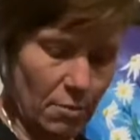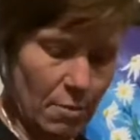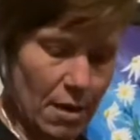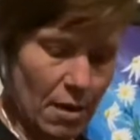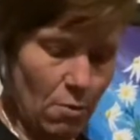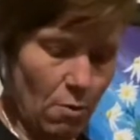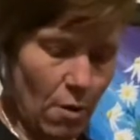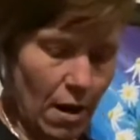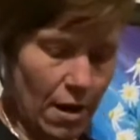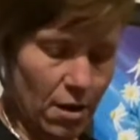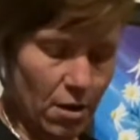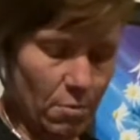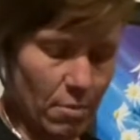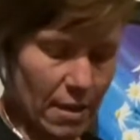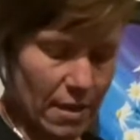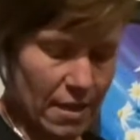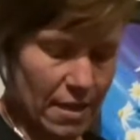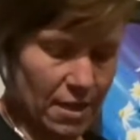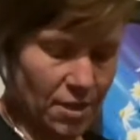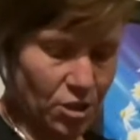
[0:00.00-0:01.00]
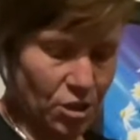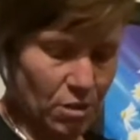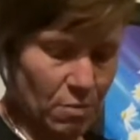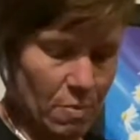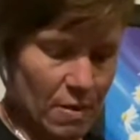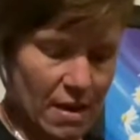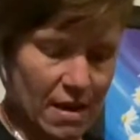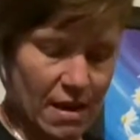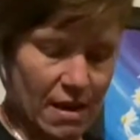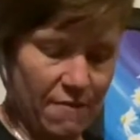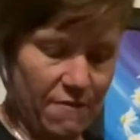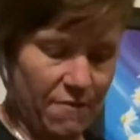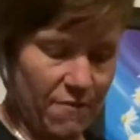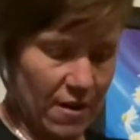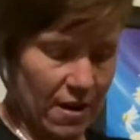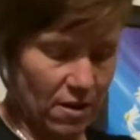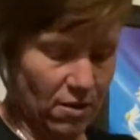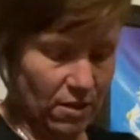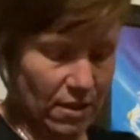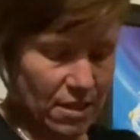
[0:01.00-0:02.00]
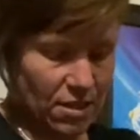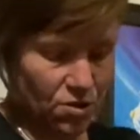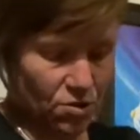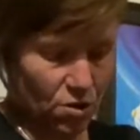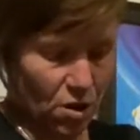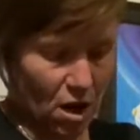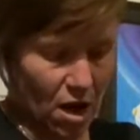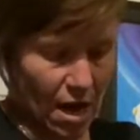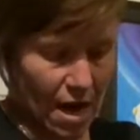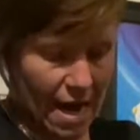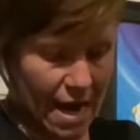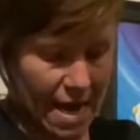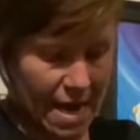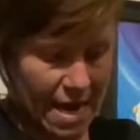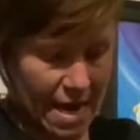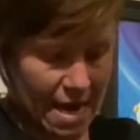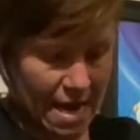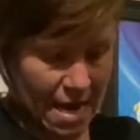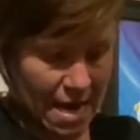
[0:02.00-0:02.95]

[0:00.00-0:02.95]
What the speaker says: bit of water, but this should be a fairly dry.